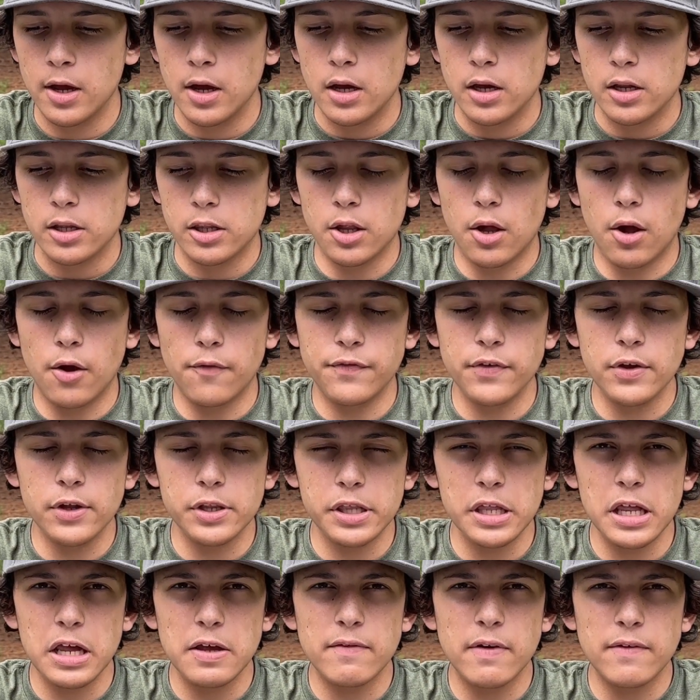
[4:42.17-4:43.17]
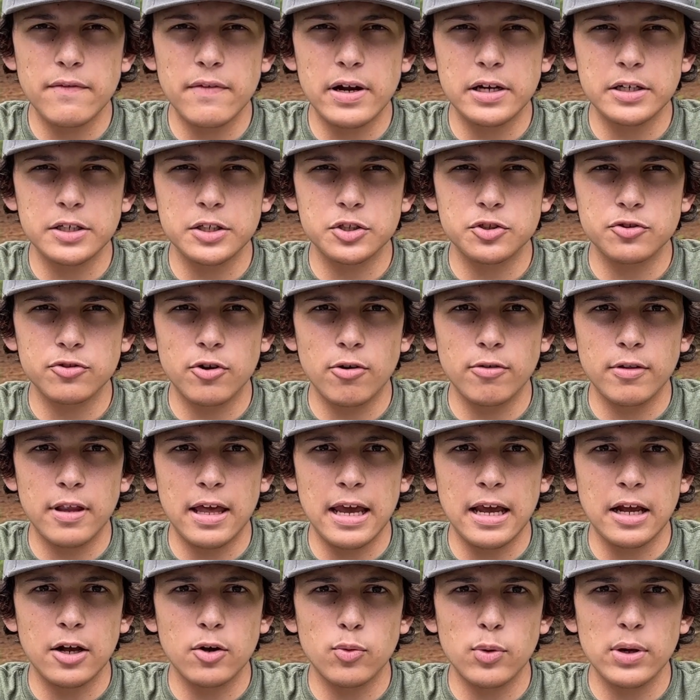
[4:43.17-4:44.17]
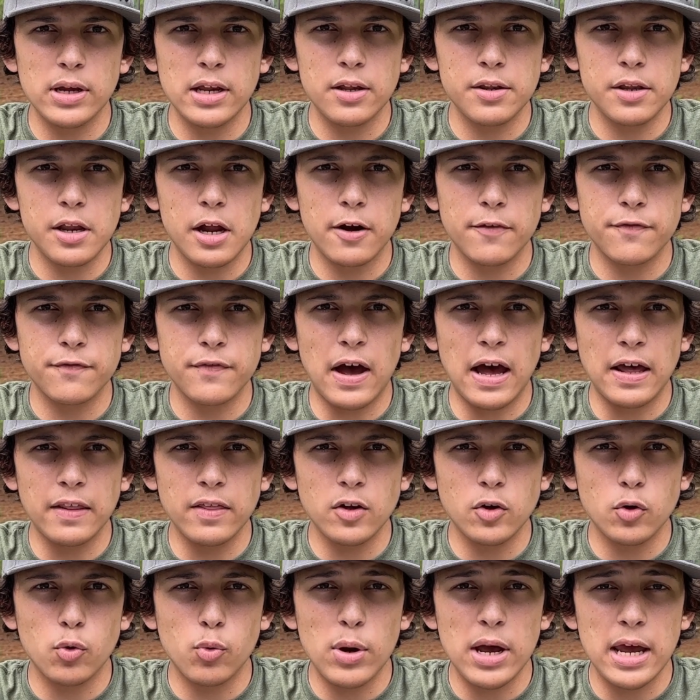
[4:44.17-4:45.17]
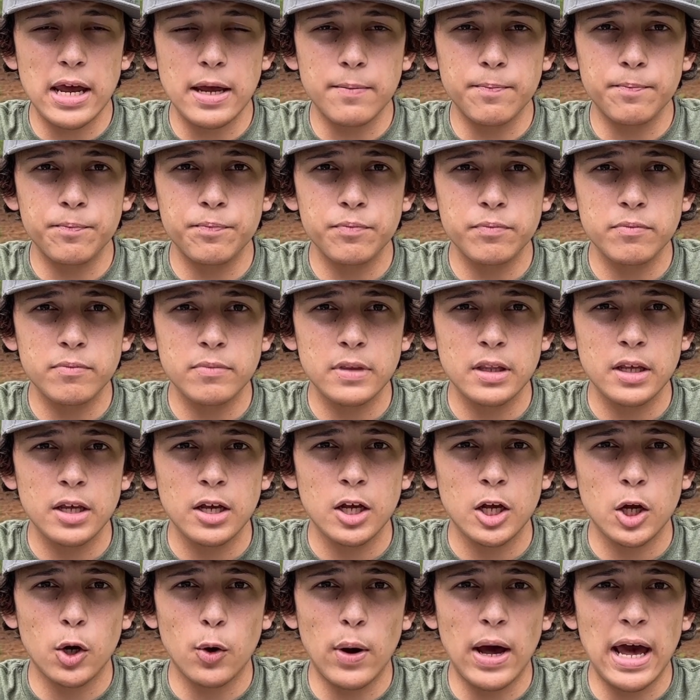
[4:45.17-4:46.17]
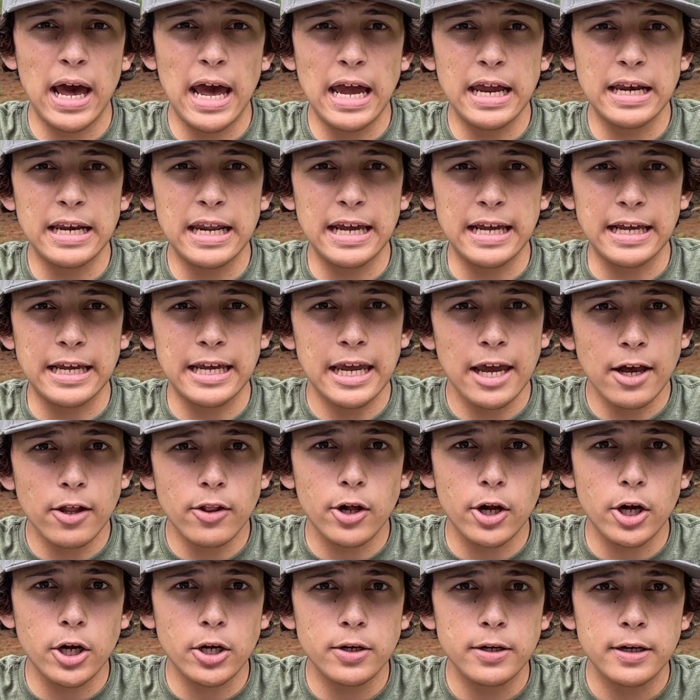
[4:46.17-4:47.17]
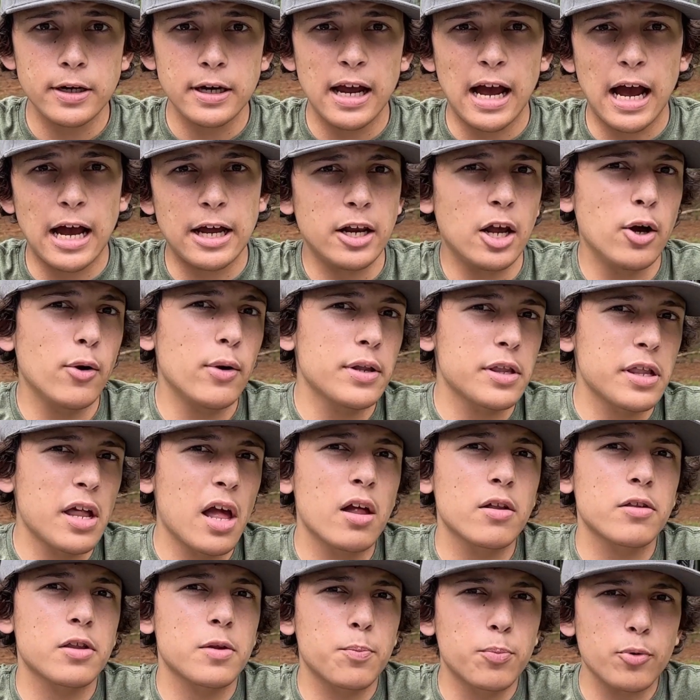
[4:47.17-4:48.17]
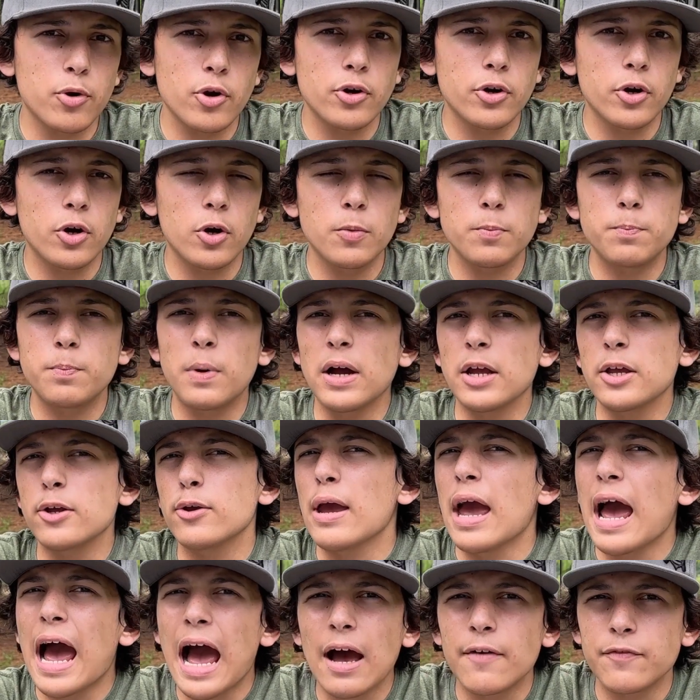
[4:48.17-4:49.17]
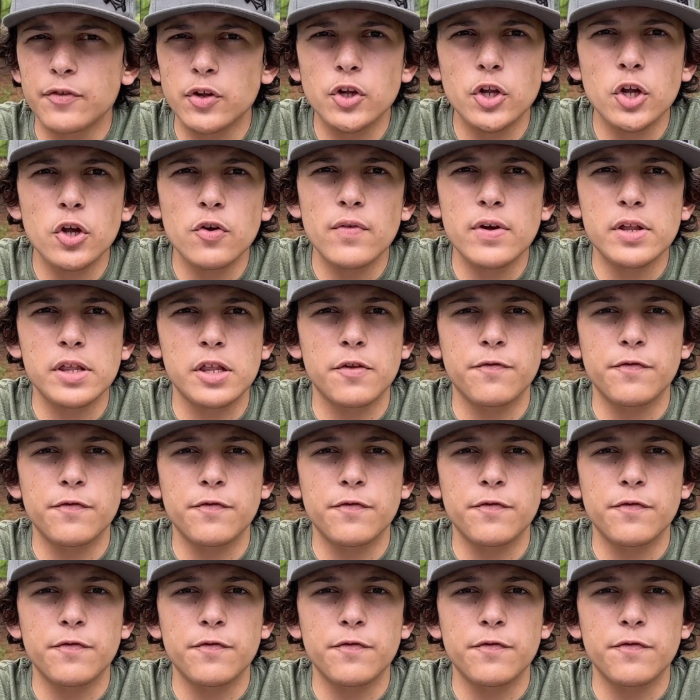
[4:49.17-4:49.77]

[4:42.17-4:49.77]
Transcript: So if you see that there's a drone laying queen in there, find the queen, go ahead and kill her. I know it sounds brutal, but you have to do this.